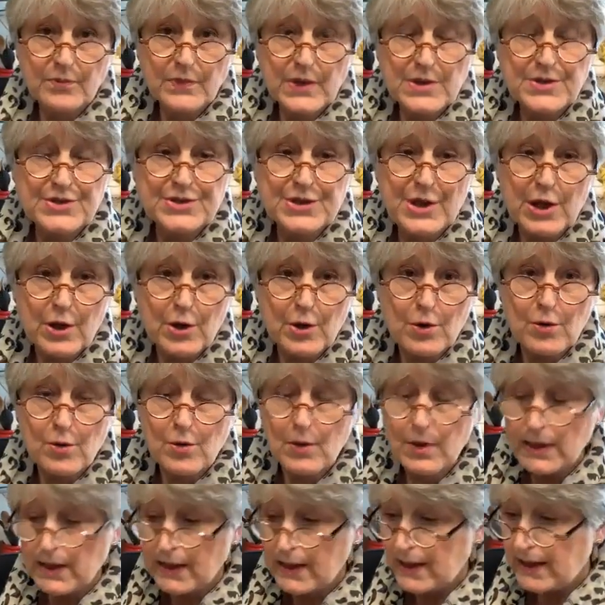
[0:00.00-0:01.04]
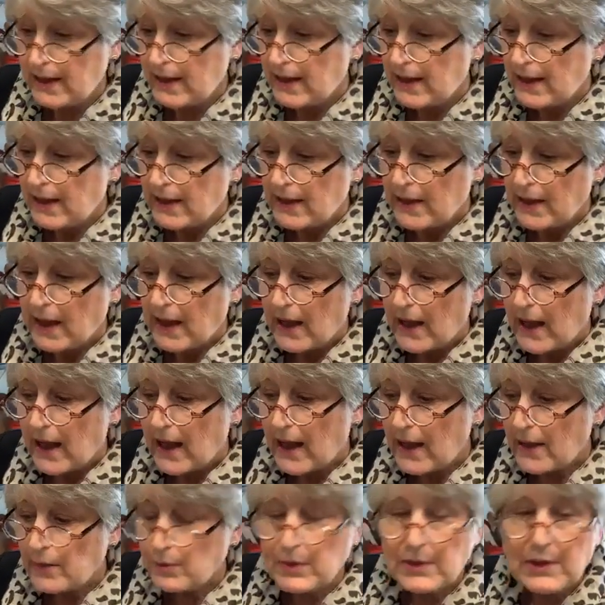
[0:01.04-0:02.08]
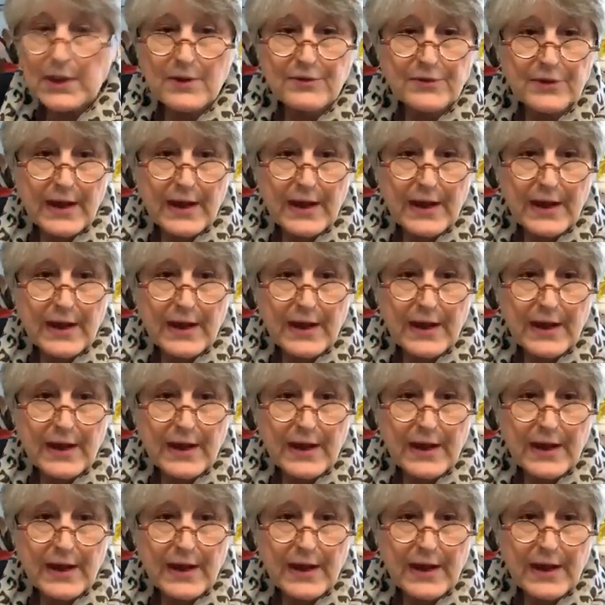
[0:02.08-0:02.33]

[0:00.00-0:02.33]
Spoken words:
So I would love